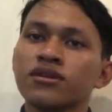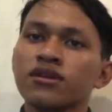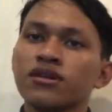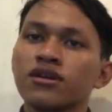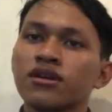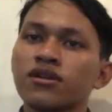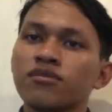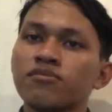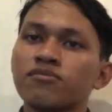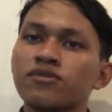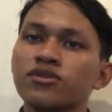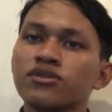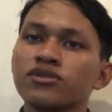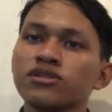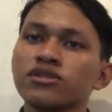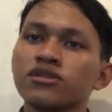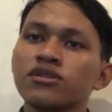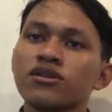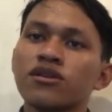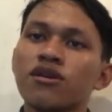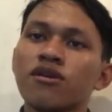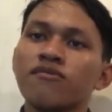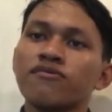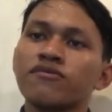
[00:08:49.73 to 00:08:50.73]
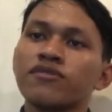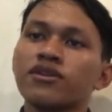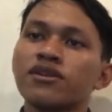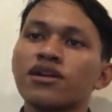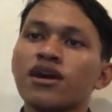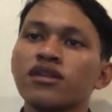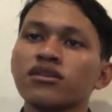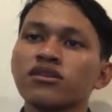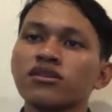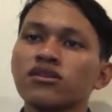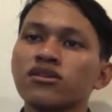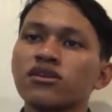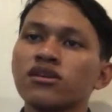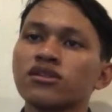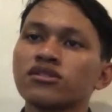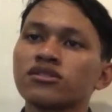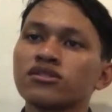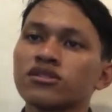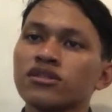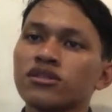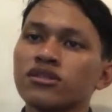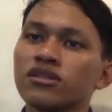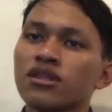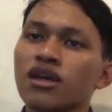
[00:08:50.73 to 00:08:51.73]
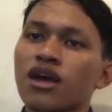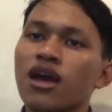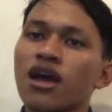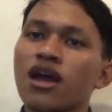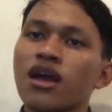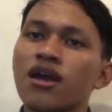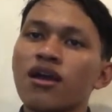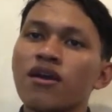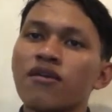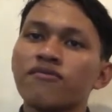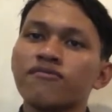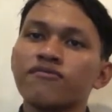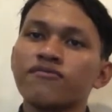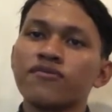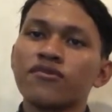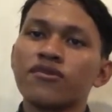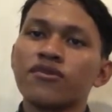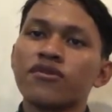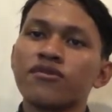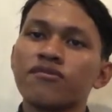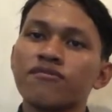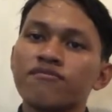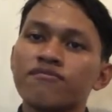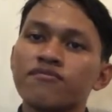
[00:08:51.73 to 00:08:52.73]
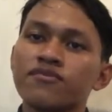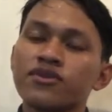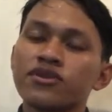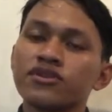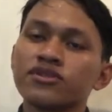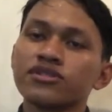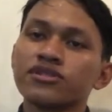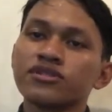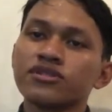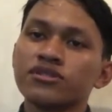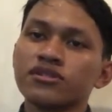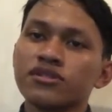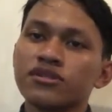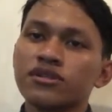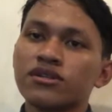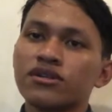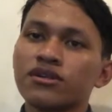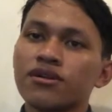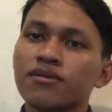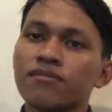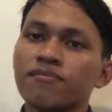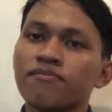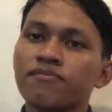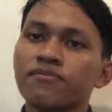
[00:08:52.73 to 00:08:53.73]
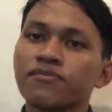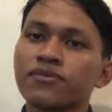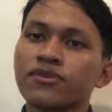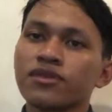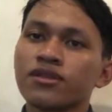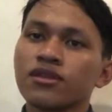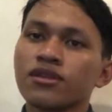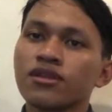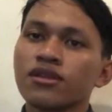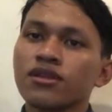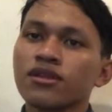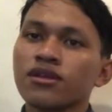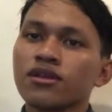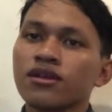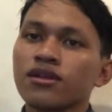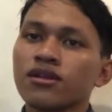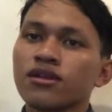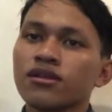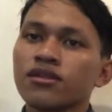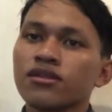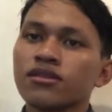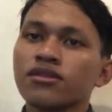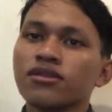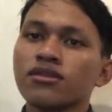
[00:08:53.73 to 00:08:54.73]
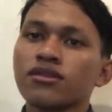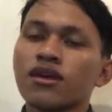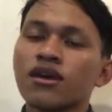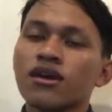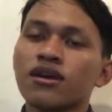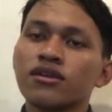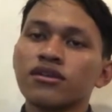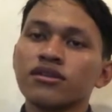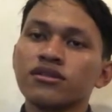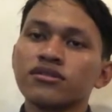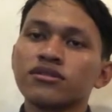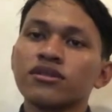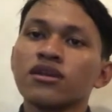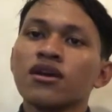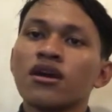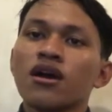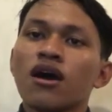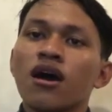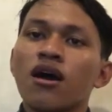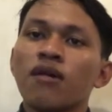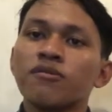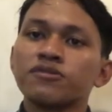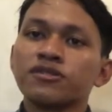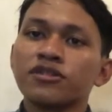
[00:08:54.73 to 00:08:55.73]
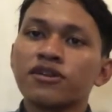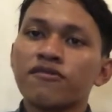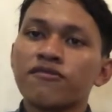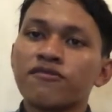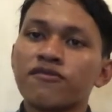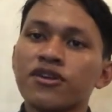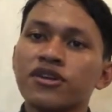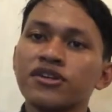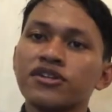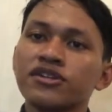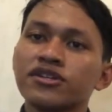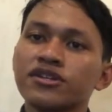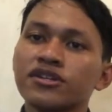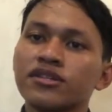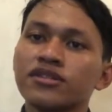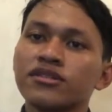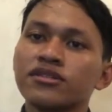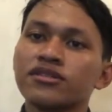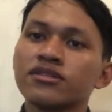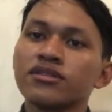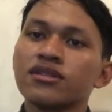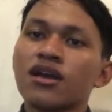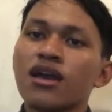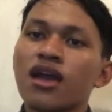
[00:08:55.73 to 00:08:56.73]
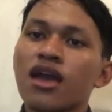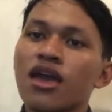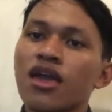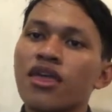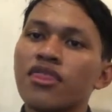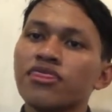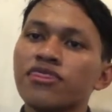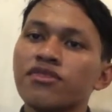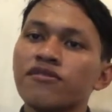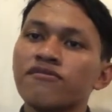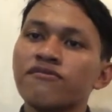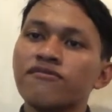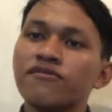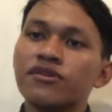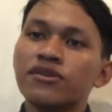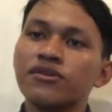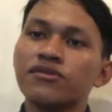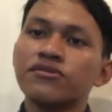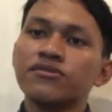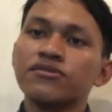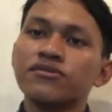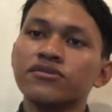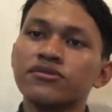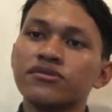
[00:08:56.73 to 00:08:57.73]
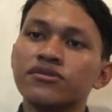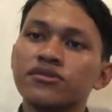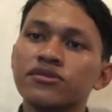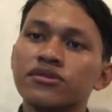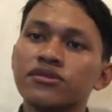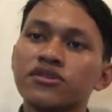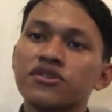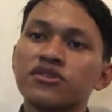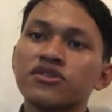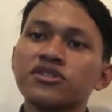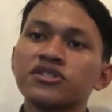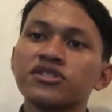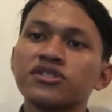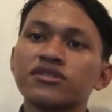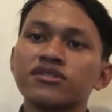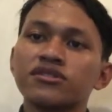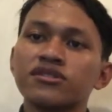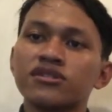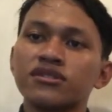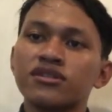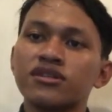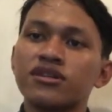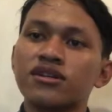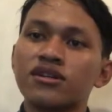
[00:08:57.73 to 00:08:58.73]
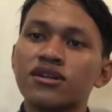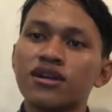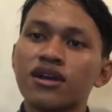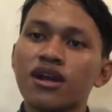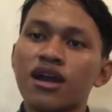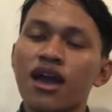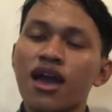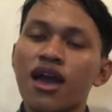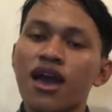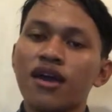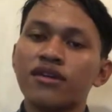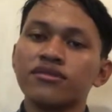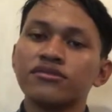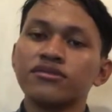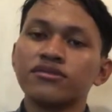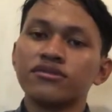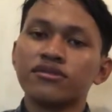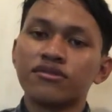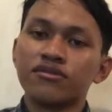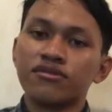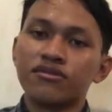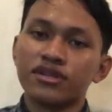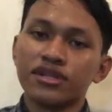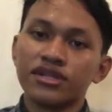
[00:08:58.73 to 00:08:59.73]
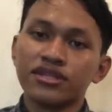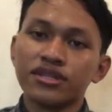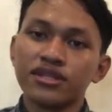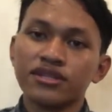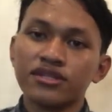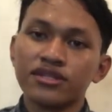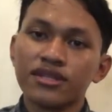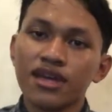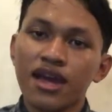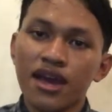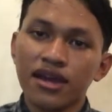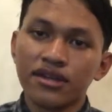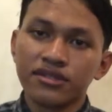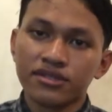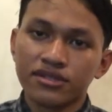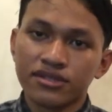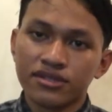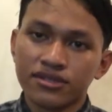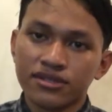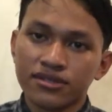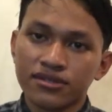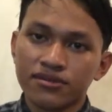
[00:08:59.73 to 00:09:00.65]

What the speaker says: In procedure of the data collection, I have 4 procedures. That is observation, interview, questionnaire, and written test.